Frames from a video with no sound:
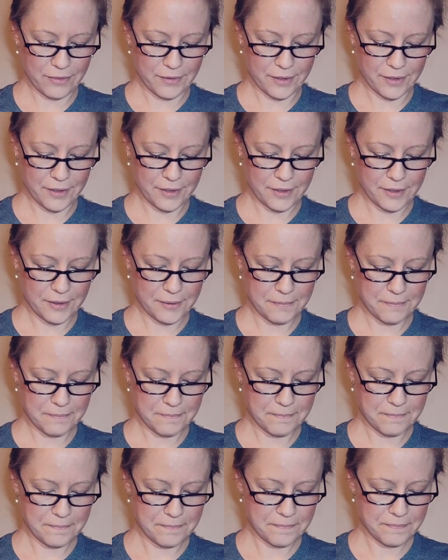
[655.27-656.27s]

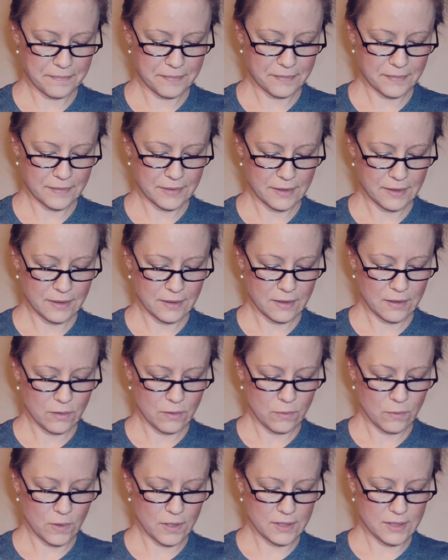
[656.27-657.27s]
on.
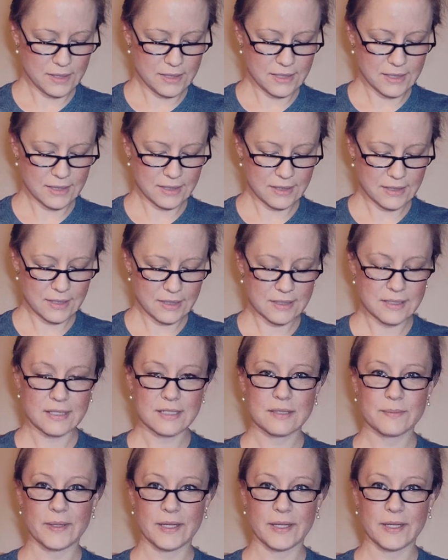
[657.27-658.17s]
166